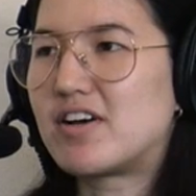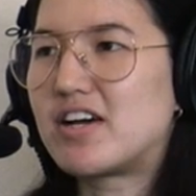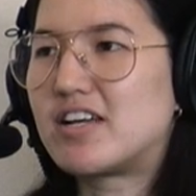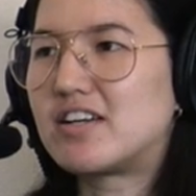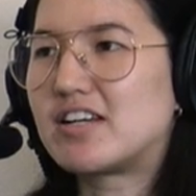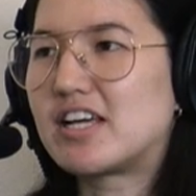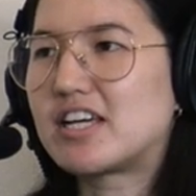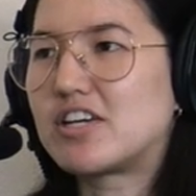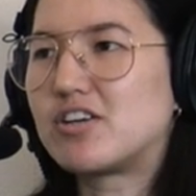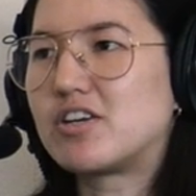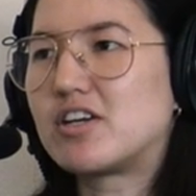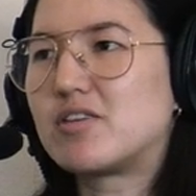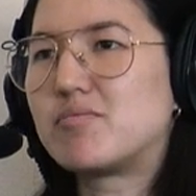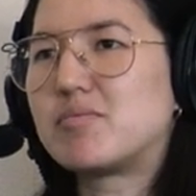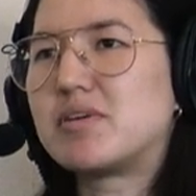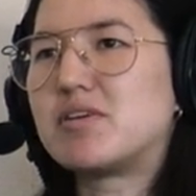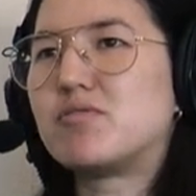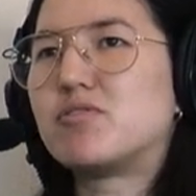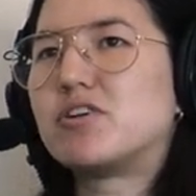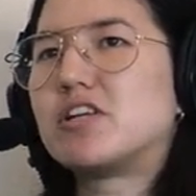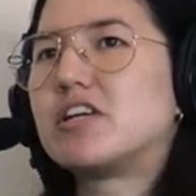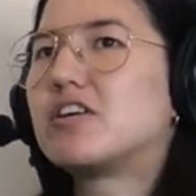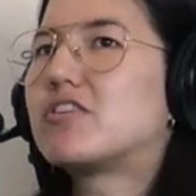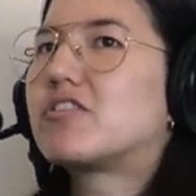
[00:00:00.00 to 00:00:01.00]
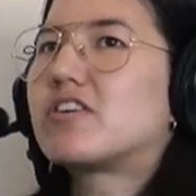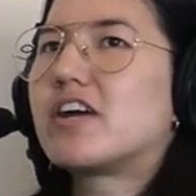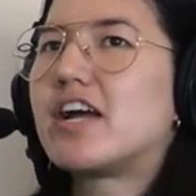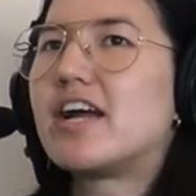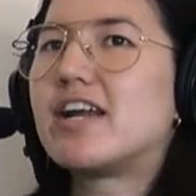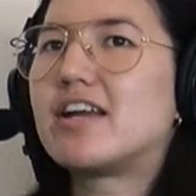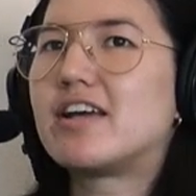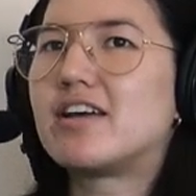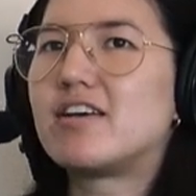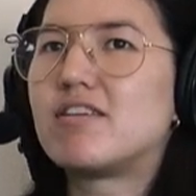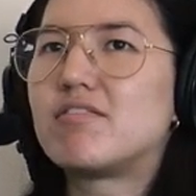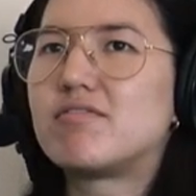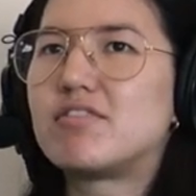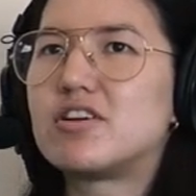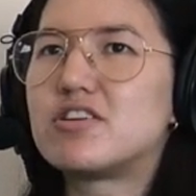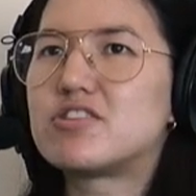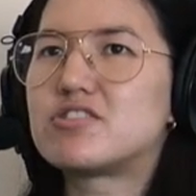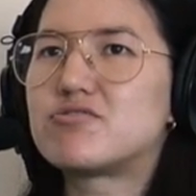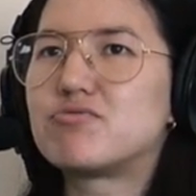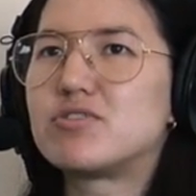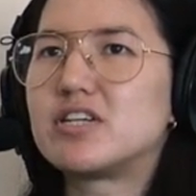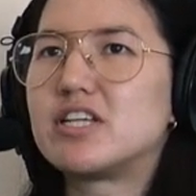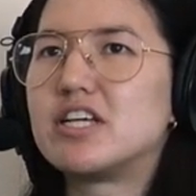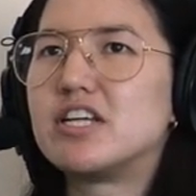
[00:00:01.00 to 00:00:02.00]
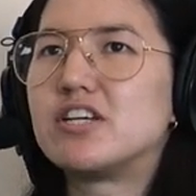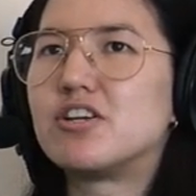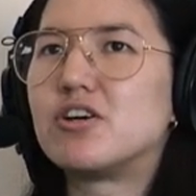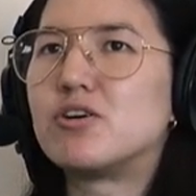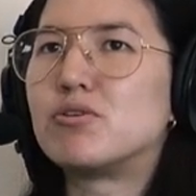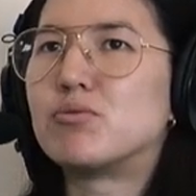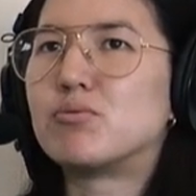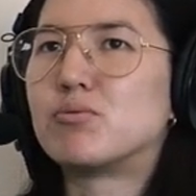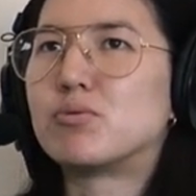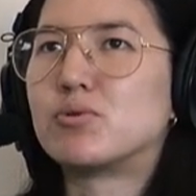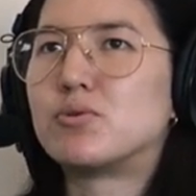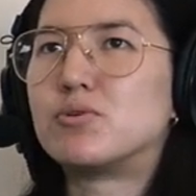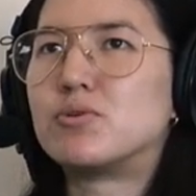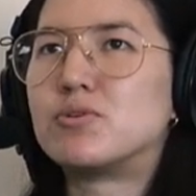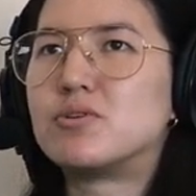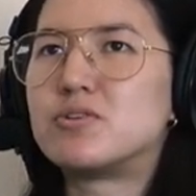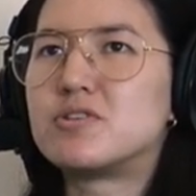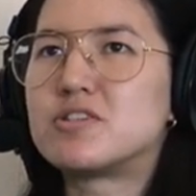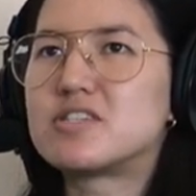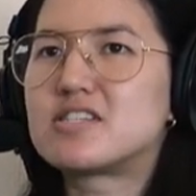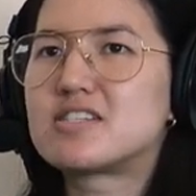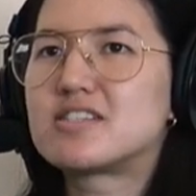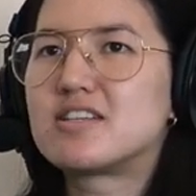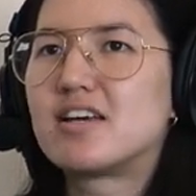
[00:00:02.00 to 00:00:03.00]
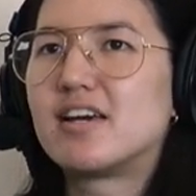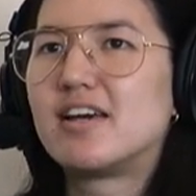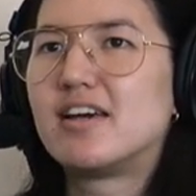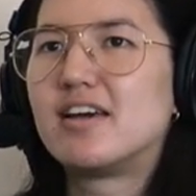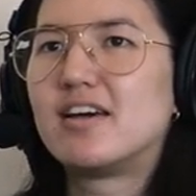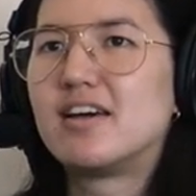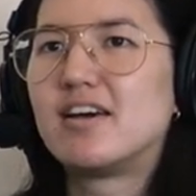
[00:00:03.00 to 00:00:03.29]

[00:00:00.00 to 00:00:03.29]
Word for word: fun. Like you can be really creative. There's really no rules.